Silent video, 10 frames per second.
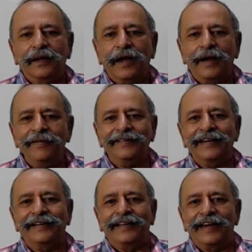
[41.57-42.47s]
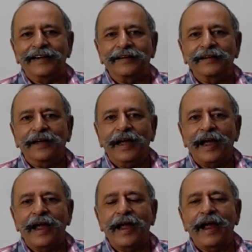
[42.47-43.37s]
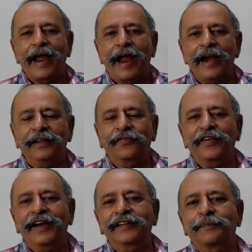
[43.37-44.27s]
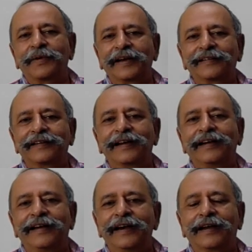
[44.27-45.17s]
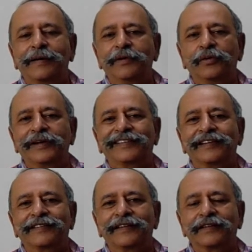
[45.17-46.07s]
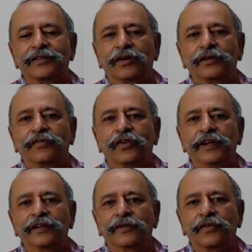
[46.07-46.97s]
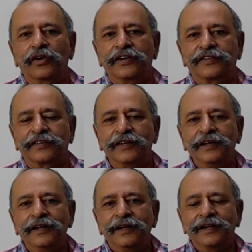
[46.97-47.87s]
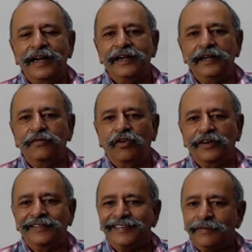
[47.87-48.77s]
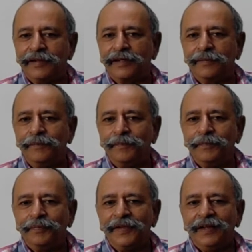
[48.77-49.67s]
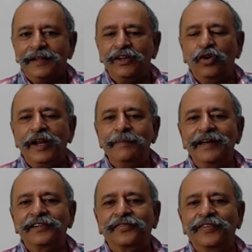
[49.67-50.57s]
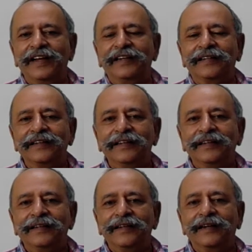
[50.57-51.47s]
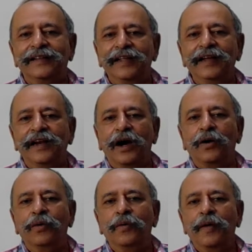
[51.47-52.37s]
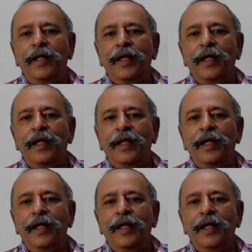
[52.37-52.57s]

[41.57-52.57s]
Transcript: Having said that, and the fact that Pakistan did come into existence on the 14th of August 1947, the ulemas felt that they now